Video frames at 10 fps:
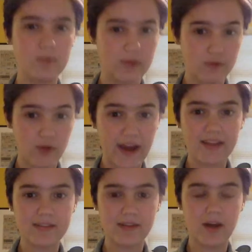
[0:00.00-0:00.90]
writing
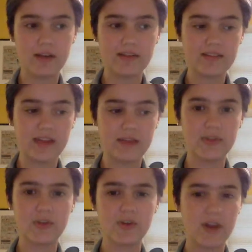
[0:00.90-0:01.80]
songs and with
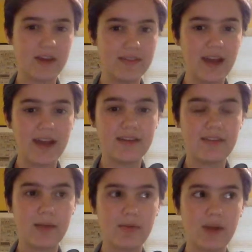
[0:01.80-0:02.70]
the creative side of
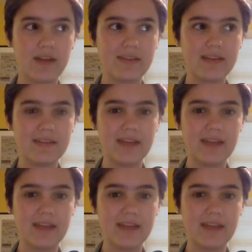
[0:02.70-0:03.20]
that process,